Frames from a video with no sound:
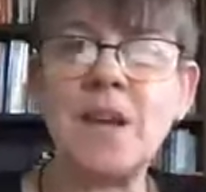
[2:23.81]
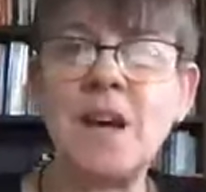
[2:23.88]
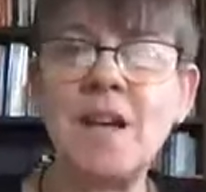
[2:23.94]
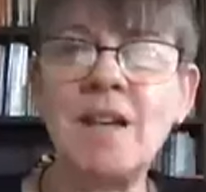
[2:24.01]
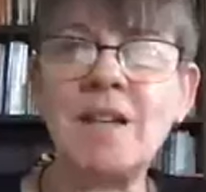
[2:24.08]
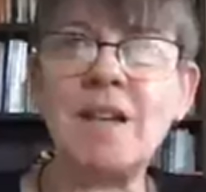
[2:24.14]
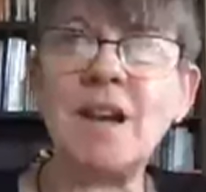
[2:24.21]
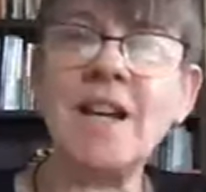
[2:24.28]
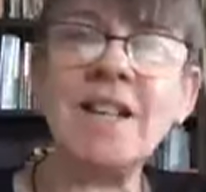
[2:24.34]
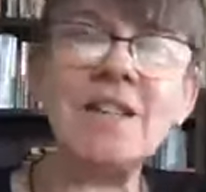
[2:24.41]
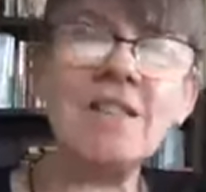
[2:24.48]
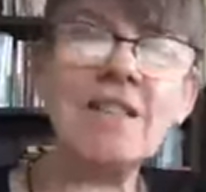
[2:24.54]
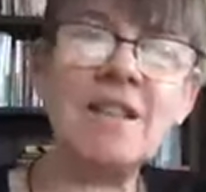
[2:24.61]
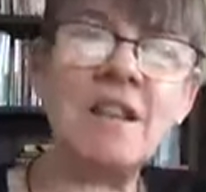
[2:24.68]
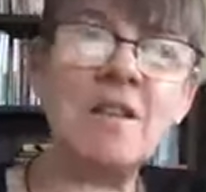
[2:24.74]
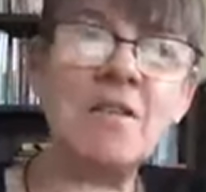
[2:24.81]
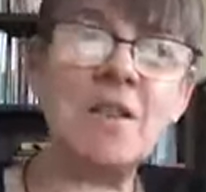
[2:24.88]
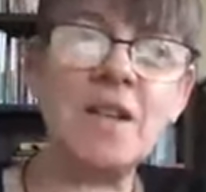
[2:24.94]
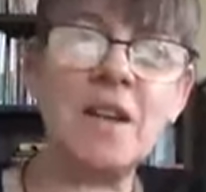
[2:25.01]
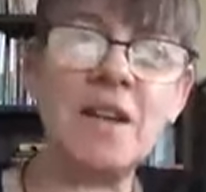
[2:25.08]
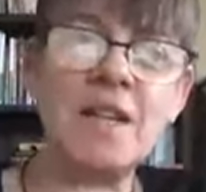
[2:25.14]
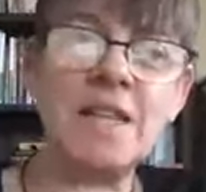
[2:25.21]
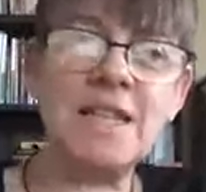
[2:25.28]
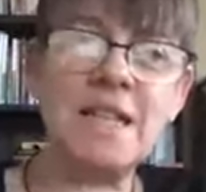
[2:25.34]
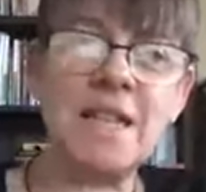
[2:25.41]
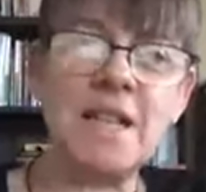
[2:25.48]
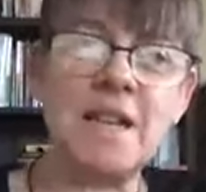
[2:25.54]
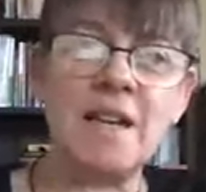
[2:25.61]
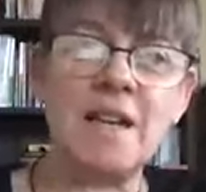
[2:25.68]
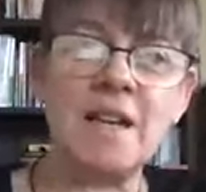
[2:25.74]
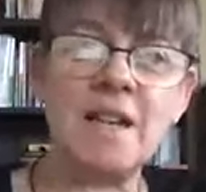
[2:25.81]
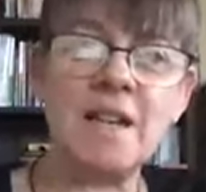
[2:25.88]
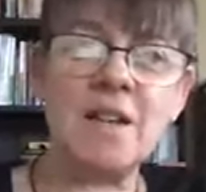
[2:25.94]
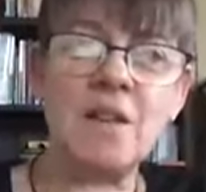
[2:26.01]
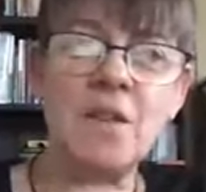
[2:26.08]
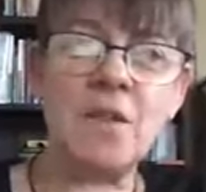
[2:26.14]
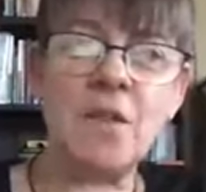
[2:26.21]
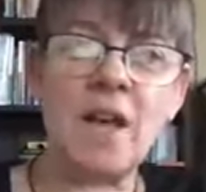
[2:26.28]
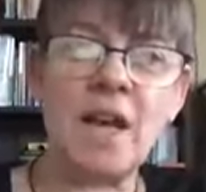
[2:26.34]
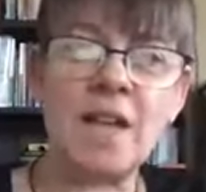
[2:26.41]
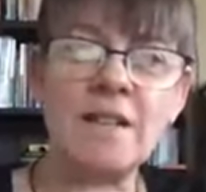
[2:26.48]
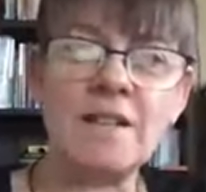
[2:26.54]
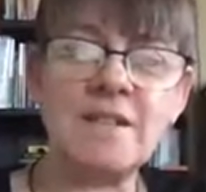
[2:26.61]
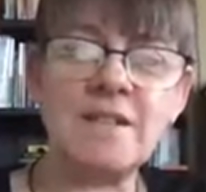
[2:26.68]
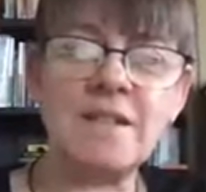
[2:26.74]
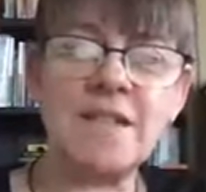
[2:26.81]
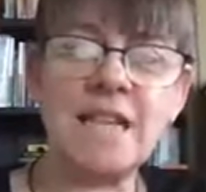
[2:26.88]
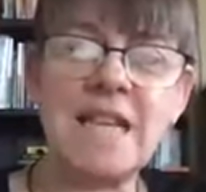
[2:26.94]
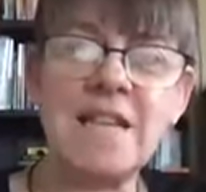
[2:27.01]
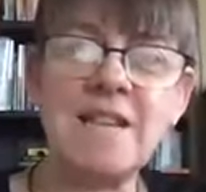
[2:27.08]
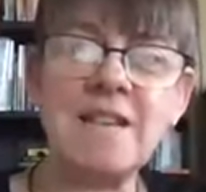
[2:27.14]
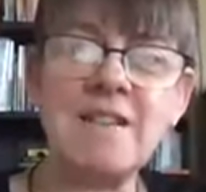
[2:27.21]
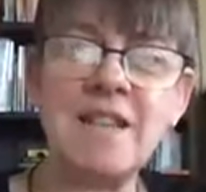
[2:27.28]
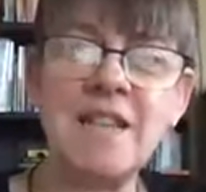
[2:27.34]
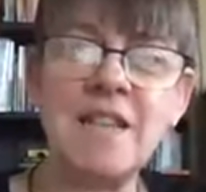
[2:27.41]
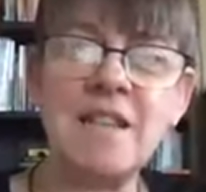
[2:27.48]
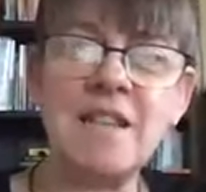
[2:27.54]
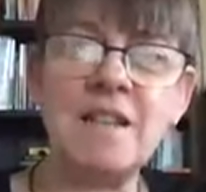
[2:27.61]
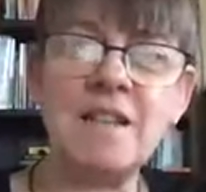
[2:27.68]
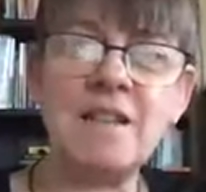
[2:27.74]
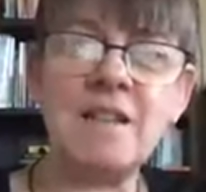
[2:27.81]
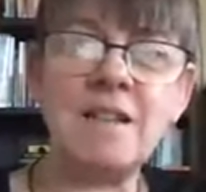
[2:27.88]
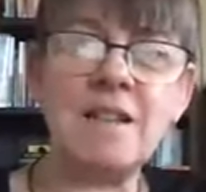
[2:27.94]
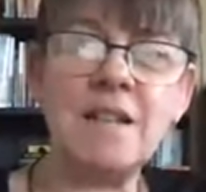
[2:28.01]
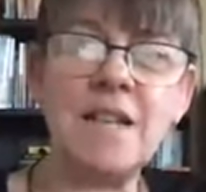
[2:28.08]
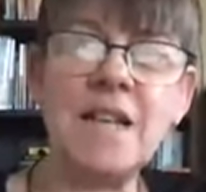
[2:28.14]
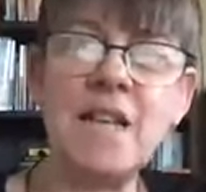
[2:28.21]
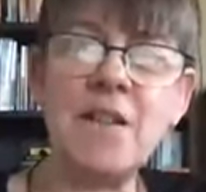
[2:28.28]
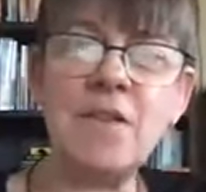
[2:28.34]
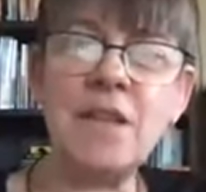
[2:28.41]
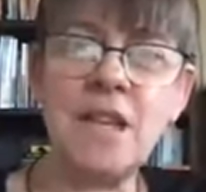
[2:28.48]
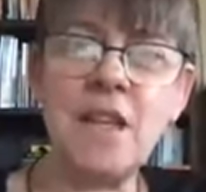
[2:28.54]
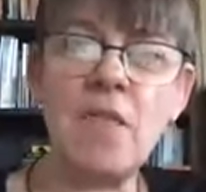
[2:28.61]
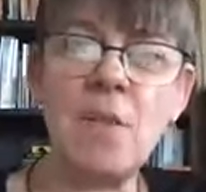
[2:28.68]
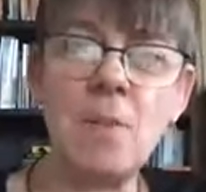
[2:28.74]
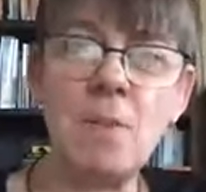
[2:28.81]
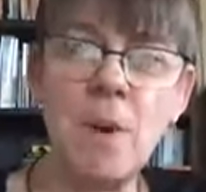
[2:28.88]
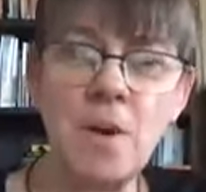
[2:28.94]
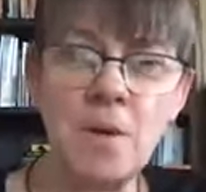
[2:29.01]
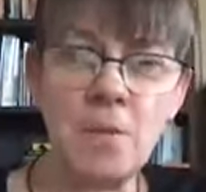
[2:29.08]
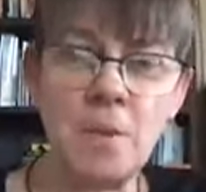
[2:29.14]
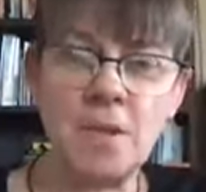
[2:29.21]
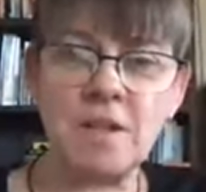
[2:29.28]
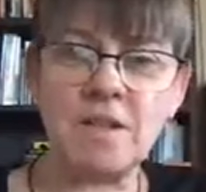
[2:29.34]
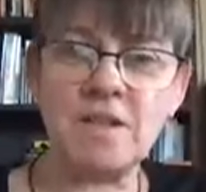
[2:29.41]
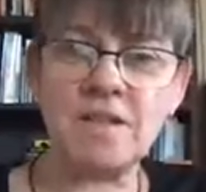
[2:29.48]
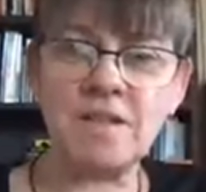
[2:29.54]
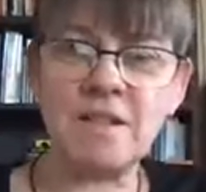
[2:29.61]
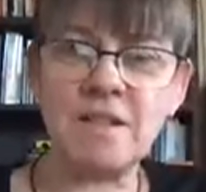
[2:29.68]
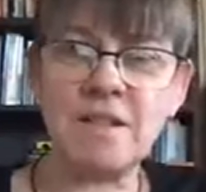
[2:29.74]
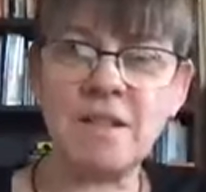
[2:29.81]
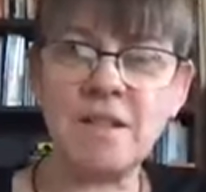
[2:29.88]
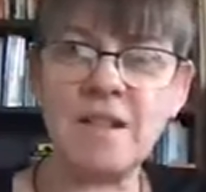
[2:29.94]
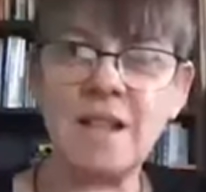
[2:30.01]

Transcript: And I just love the idea that it's in living in the moment